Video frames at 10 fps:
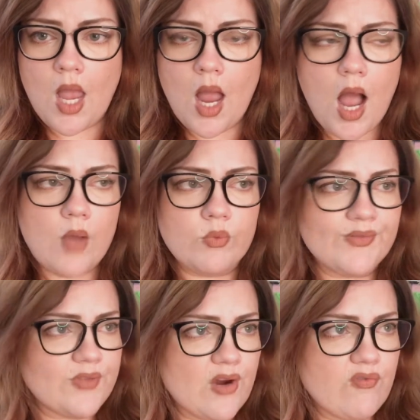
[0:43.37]
I
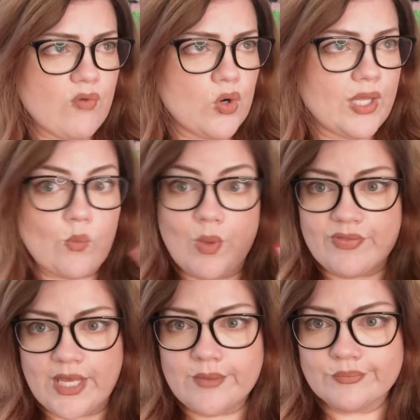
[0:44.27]
went there for like one
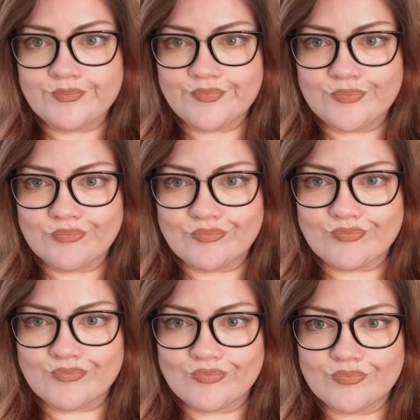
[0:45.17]
thing
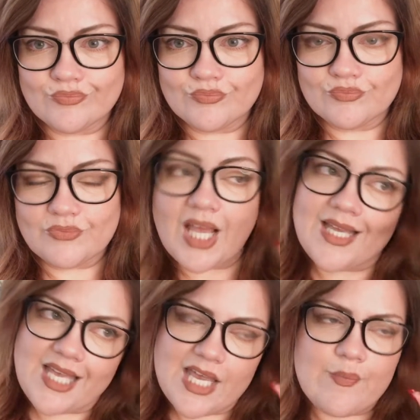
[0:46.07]

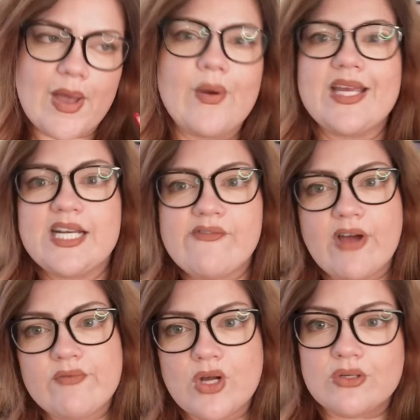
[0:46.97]
and came out
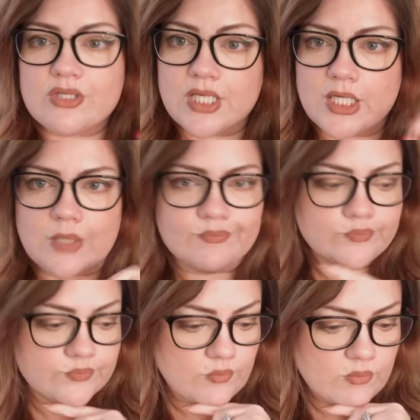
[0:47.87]
$85 later.
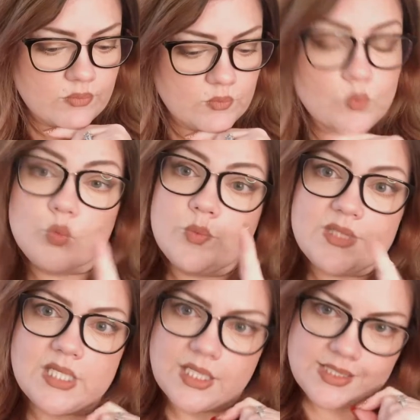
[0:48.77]

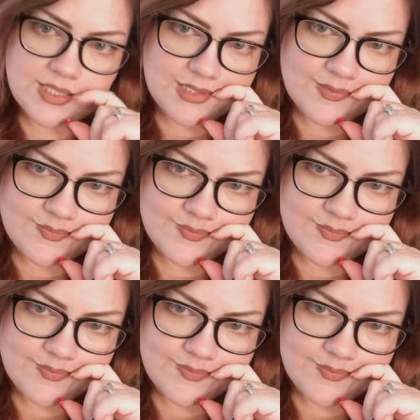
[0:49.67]
Whoopsie daisies.